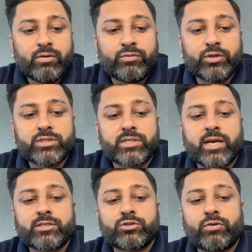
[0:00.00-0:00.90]
Full
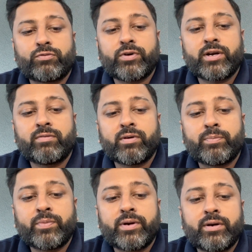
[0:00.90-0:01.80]
Stack Software
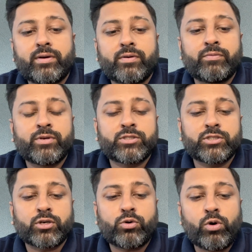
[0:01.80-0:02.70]
Development, which
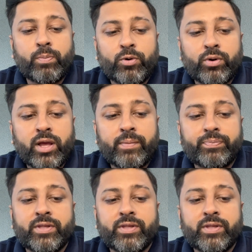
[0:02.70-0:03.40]
is a co-op program.